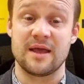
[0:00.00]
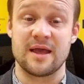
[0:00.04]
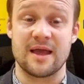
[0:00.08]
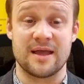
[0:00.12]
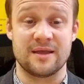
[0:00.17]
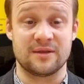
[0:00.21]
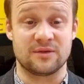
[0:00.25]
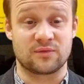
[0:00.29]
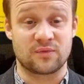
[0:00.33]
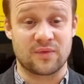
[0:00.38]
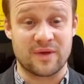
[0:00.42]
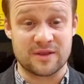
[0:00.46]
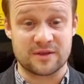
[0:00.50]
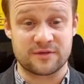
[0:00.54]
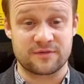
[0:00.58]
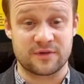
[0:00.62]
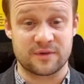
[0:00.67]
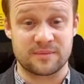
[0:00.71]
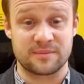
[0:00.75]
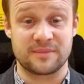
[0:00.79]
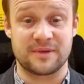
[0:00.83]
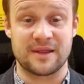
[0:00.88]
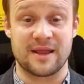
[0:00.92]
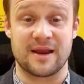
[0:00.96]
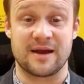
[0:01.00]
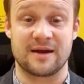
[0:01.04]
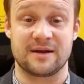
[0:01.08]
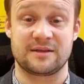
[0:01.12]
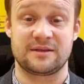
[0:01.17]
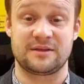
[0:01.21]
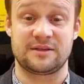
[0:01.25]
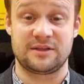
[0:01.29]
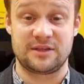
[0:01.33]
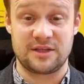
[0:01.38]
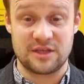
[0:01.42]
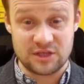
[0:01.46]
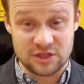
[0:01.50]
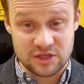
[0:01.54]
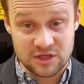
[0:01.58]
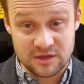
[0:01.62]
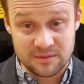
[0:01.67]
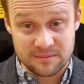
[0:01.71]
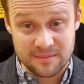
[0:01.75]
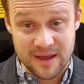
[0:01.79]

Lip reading: and transform their teaching